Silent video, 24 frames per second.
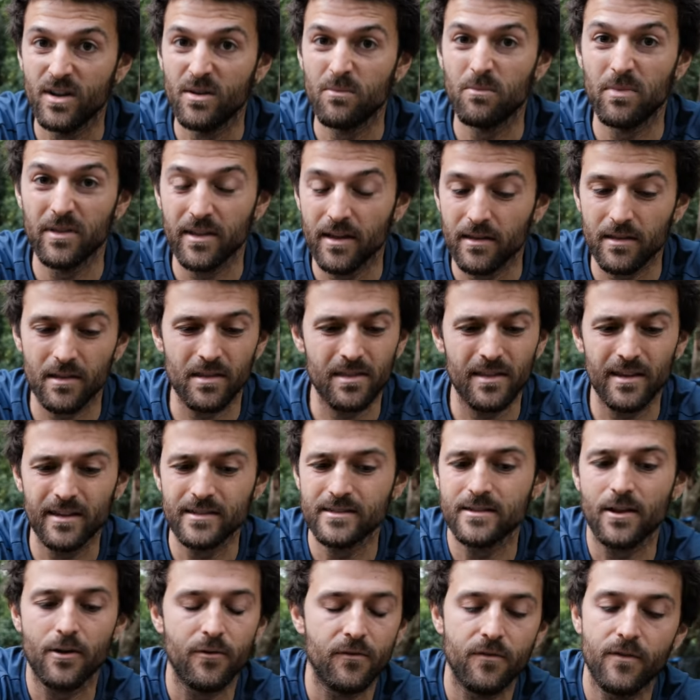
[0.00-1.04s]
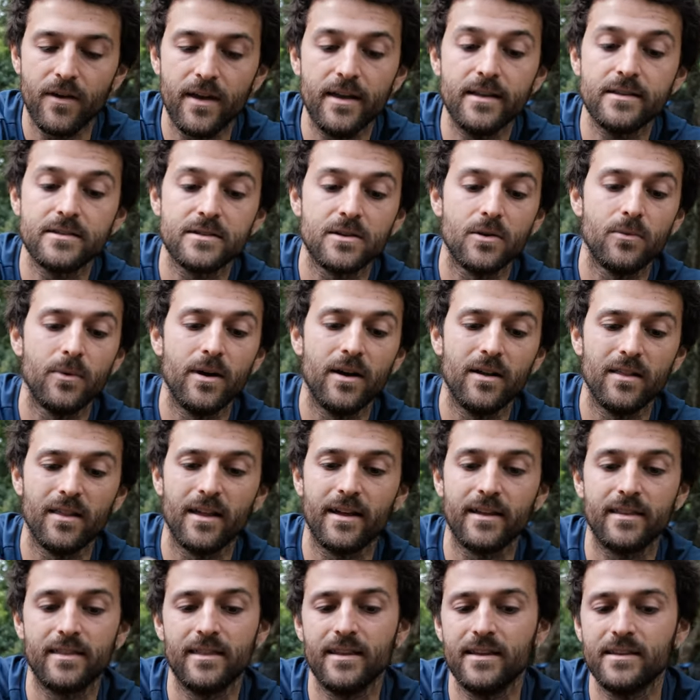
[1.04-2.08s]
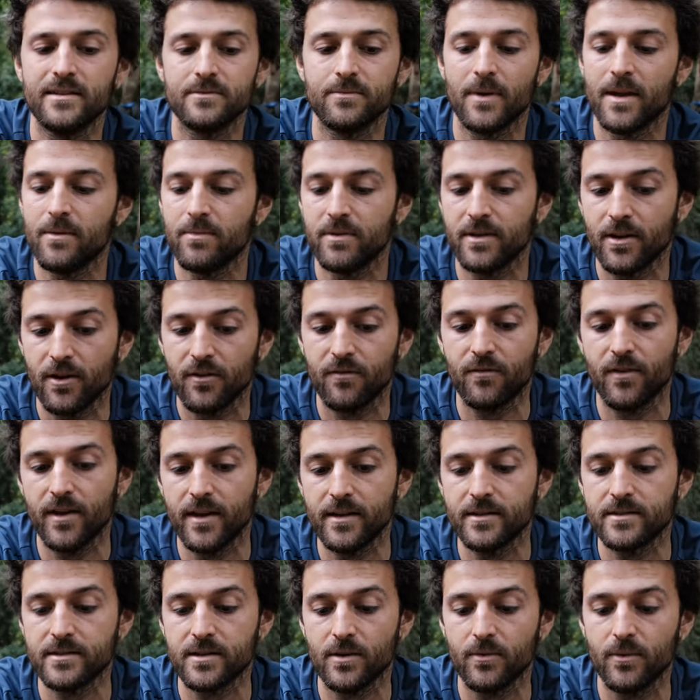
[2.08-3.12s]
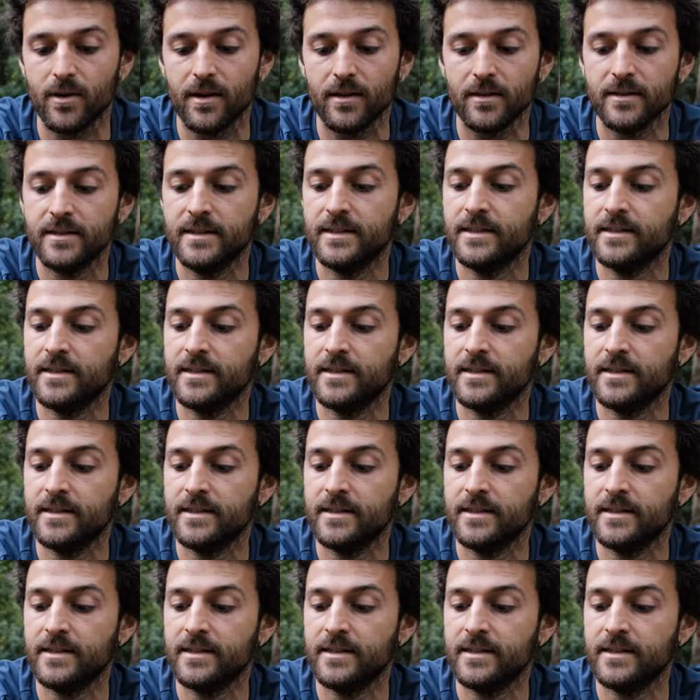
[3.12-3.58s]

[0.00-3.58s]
but the other things don't fit in so well, like these maybe don't fit in so well.